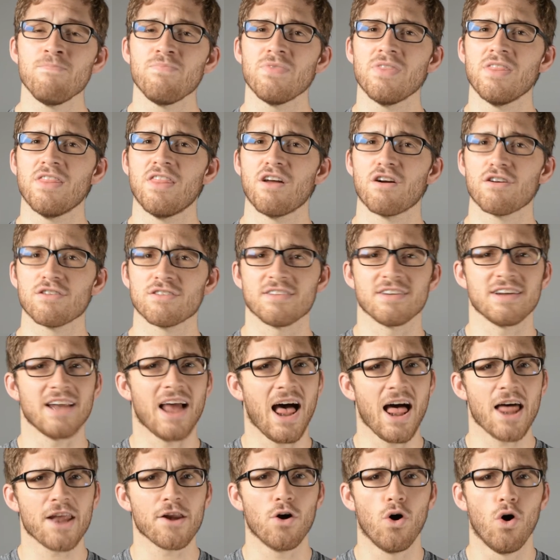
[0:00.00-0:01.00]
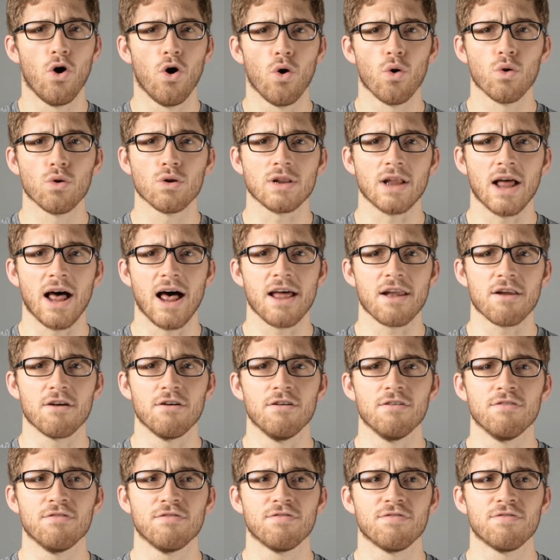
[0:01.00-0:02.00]
there's not a whole lot
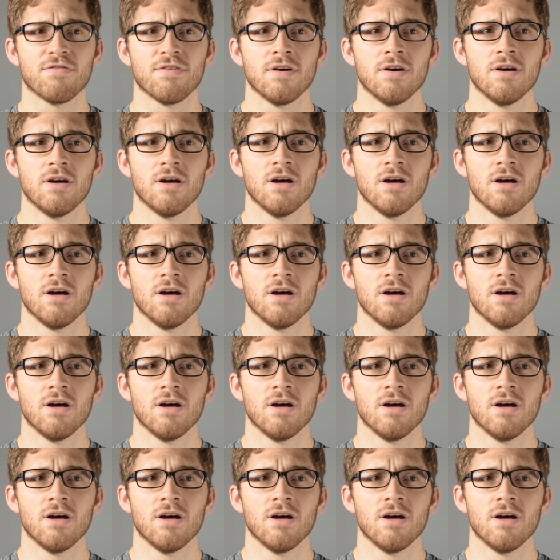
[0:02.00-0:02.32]
of